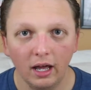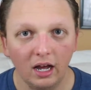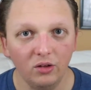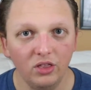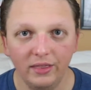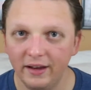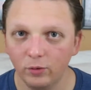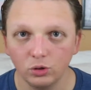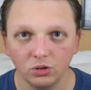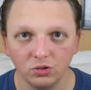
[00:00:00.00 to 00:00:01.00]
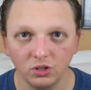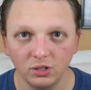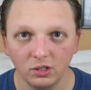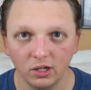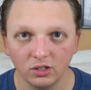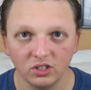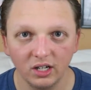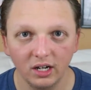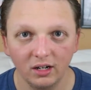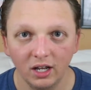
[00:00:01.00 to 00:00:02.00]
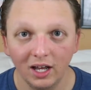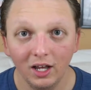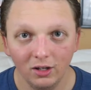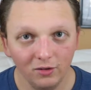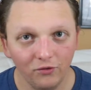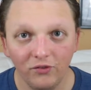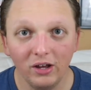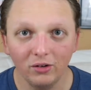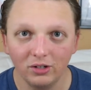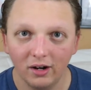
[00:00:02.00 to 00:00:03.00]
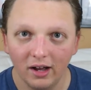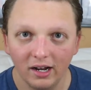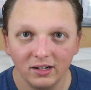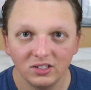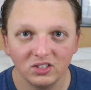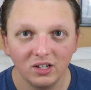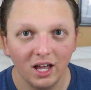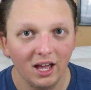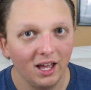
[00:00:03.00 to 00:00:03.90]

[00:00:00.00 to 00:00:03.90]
I'll never turn to the dark side. You failed, Your Highness.